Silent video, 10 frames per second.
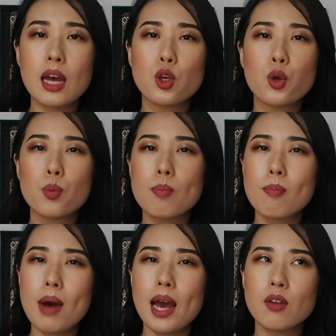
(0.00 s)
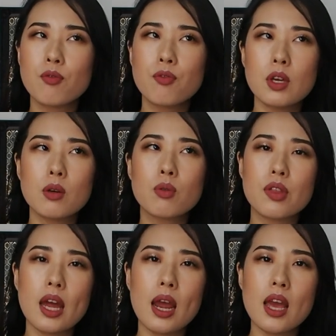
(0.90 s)
you might feel
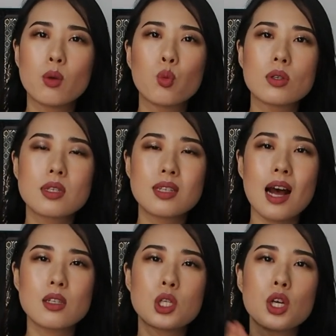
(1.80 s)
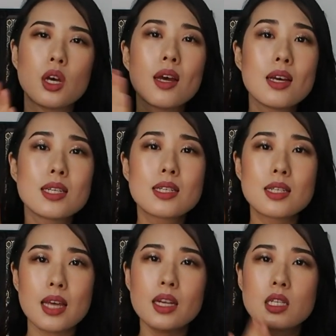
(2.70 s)
that it will start to
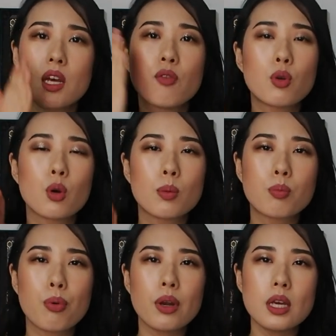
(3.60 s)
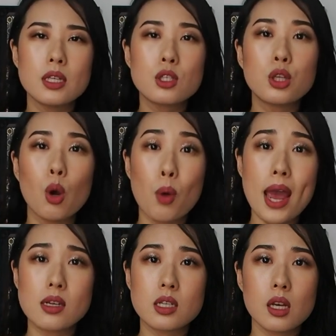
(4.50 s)
set if you're pretty
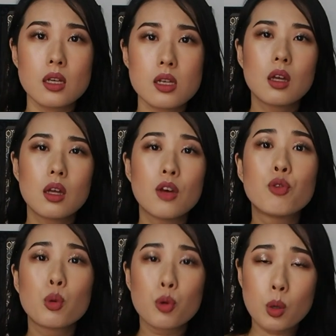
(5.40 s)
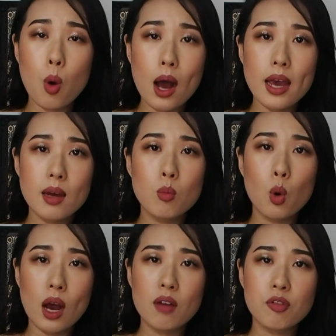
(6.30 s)
slow-handed. If you require
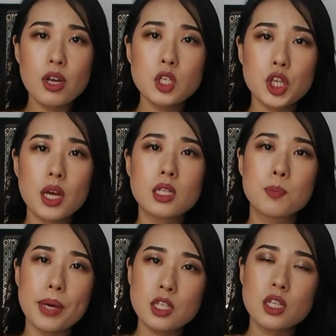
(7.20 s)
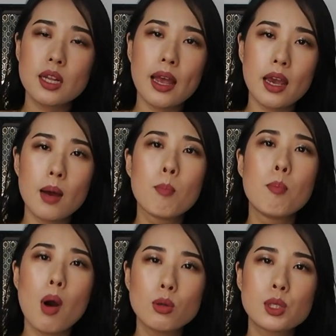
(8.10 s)
more coverage, it is best to layer
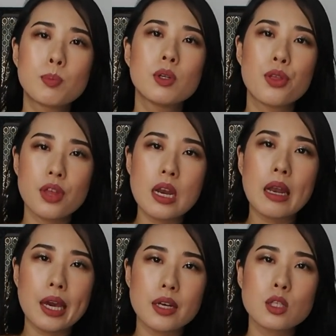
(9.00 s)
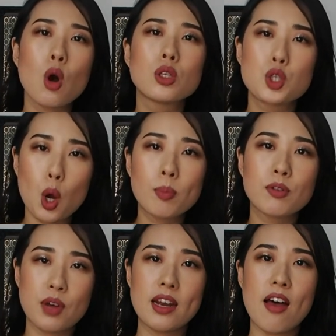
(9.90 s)
multiple thin layers on top
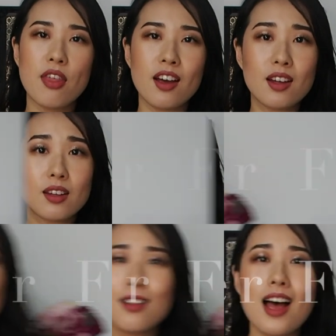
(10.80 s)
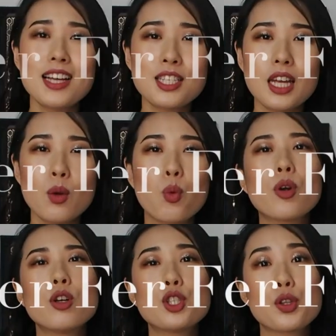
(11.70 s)
of another. Lastly, we're
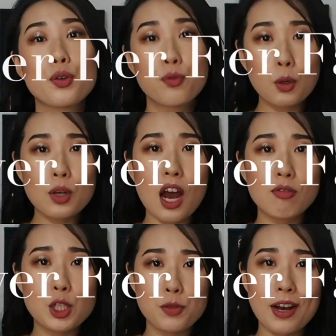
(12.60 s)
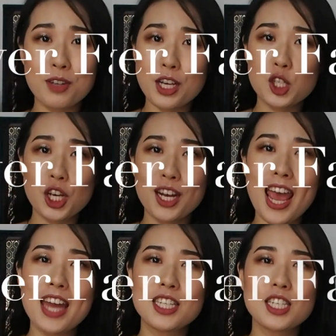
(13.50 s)
on to the full coverage foundation,
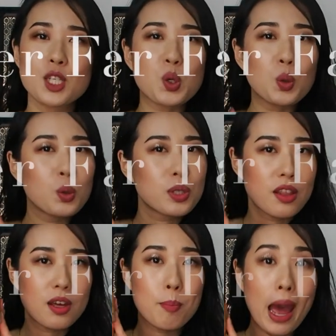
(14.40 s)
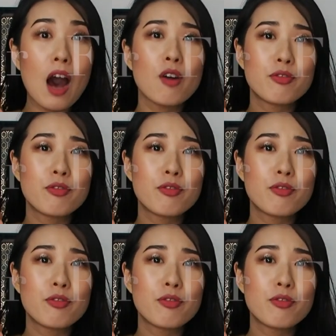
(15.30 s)
and it is called the Power